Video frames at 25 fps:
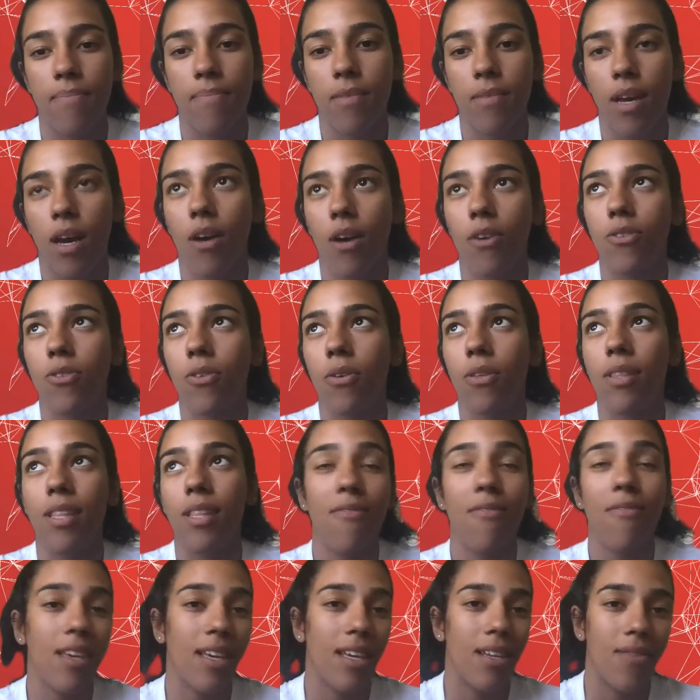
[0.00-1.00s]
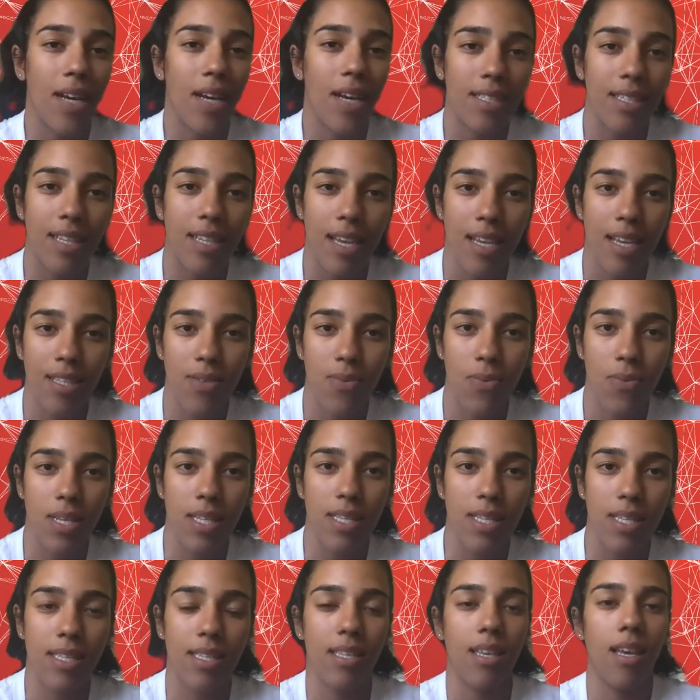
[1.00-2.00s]
Also, living in residence
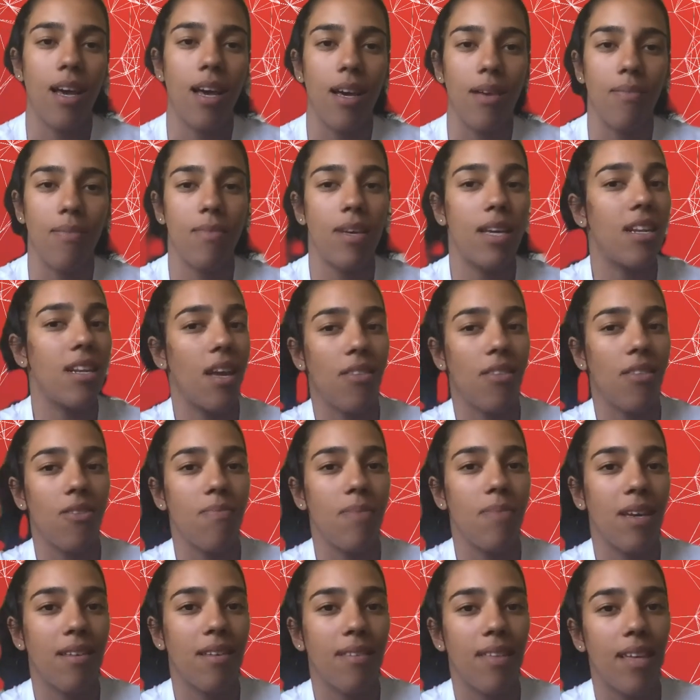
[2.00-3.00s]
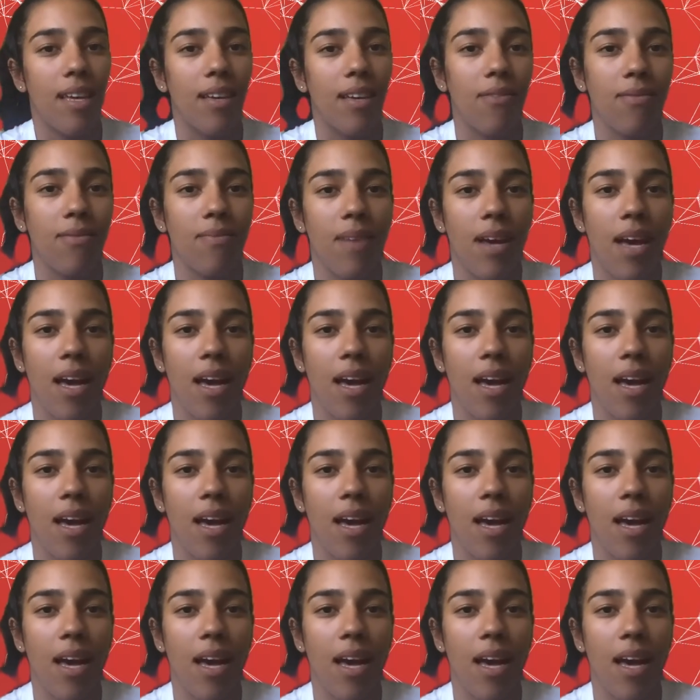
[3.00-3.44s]
was another big thing.